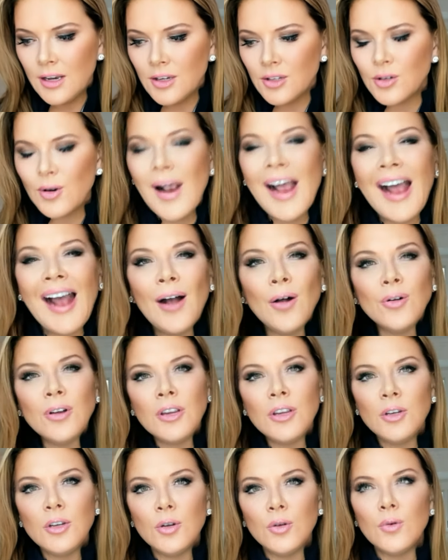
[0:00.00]
So how do
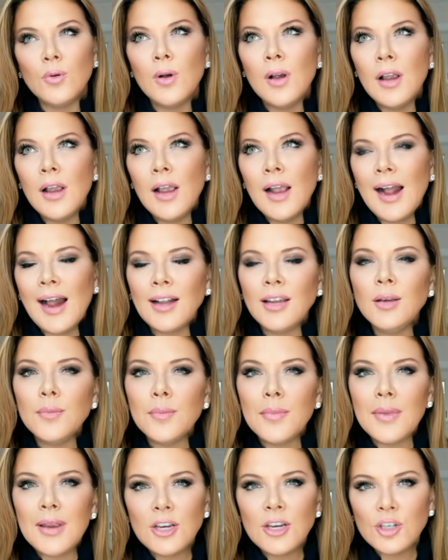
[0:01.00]
you
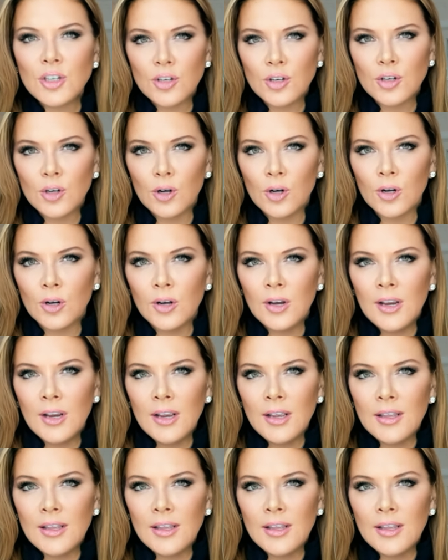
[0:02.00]
make sure